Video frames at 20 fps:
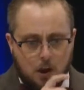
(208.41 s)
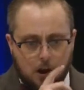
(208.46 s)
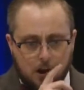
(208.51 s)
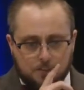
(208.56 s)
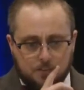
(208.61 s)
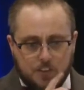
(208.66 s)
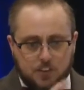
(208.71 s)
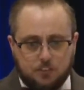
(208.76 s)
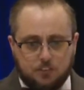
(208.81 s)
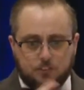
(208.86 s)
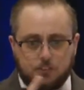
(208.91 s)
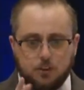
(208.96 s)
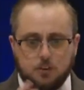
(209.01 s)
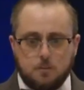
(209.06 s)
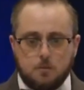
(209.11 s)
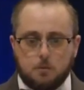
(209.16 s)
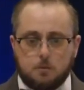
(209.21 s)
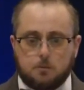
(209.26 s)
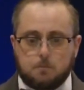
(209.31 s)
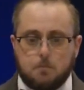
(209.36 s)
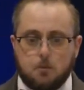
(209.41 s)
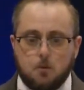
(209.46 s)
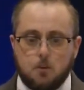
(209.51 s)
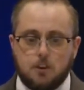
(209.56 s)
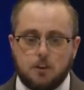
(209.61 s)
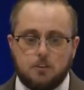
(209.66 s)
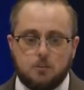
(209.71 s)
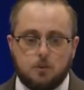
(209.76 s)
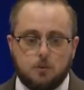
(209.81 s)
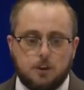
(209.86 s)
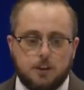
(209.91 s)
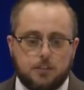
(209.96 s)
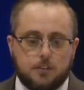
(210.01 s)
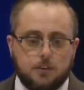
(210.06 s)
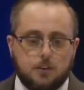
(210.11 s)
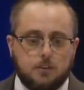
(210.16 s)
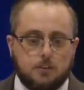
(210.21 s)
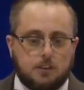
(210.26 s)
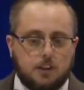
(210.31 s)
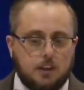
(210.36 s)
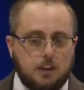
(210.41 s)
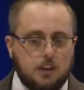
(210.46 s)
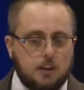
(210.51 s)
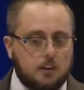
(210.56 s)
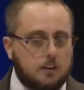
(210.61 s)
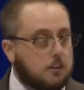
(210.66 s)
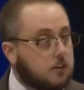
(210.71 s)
Our 5th student was born in 2013